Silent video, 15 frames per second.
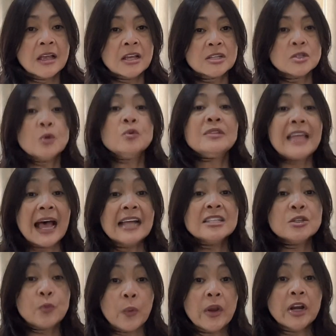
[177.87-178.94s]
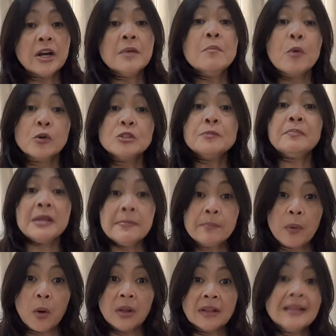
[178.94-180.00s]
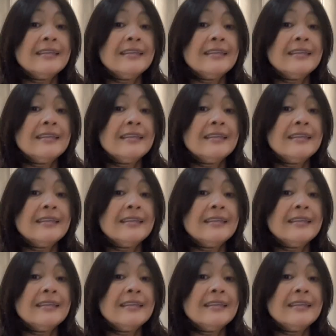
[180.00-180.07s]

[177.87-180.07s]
So that's where most people